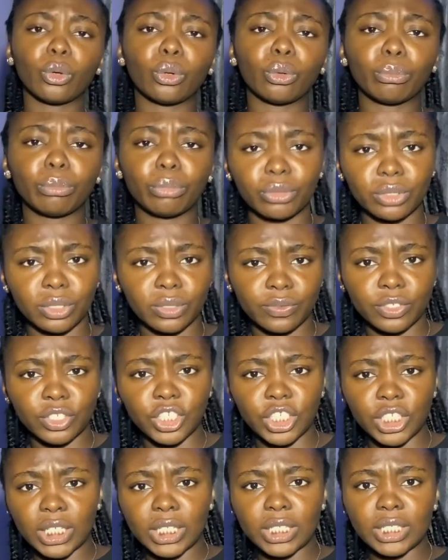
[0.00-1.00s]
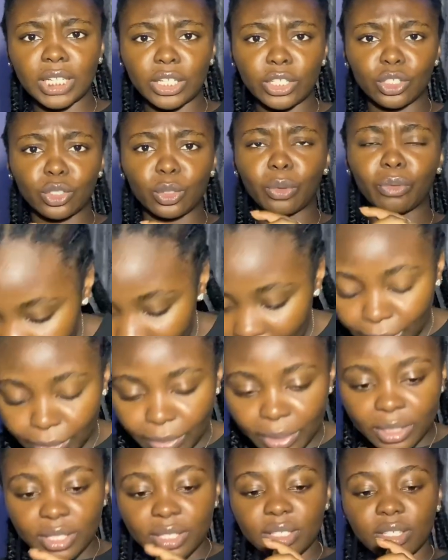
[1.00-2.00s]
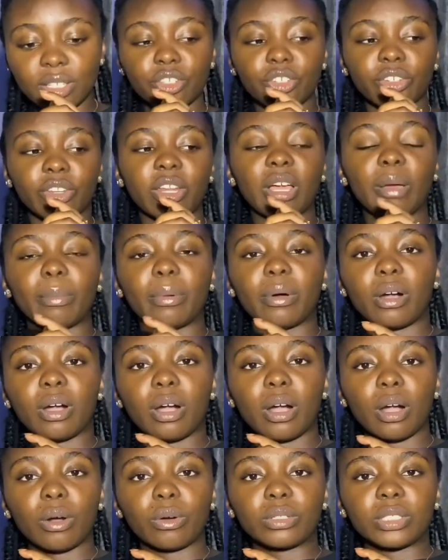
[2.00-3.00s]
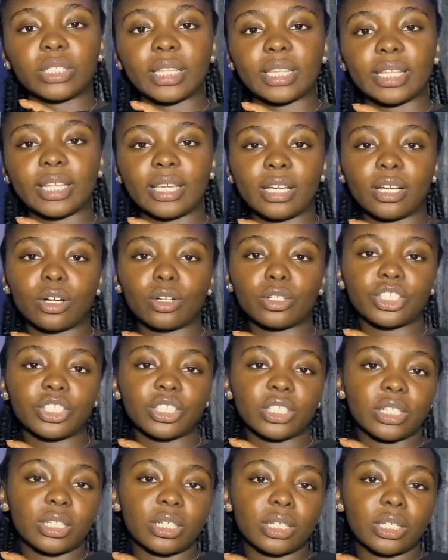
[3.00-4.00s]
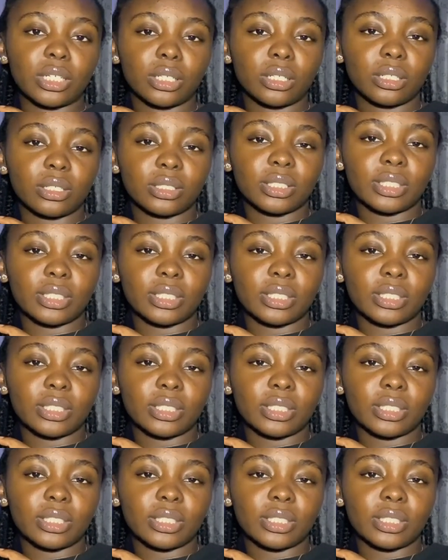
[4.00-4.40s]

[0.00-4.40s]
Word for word: beautiful she is and stuff. And they were teasing each other about how they think she